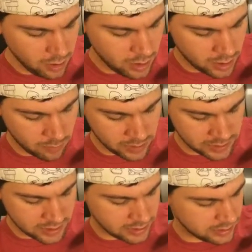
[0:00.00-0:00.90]
what
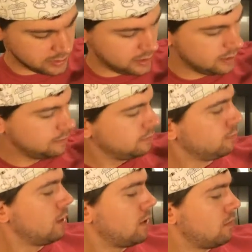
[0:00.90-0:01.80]
is this? The
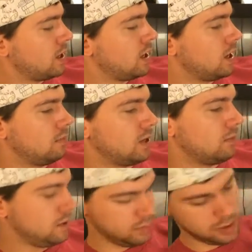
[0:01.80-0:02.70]
blah blah blah blah
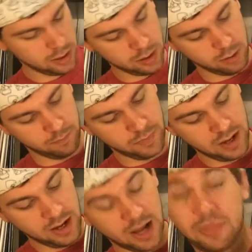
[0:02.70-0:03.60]
blah blah.
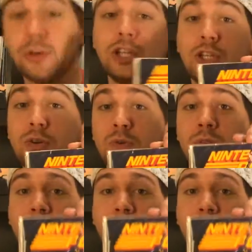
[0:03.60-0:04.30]
Oh, 32,